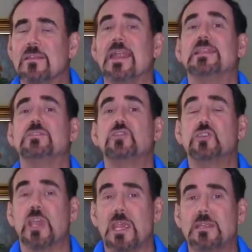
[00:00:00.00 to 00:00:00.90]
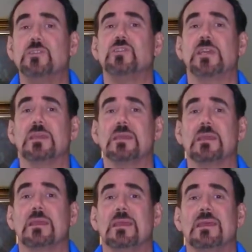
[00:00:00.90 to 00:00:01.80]
that is
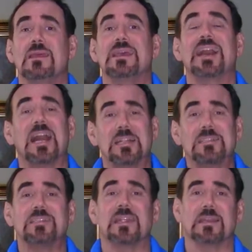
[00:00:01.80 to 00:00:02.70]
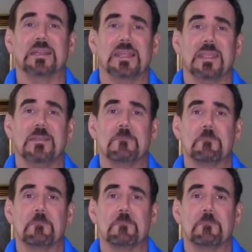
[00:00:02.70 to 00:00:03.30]
changing constantly.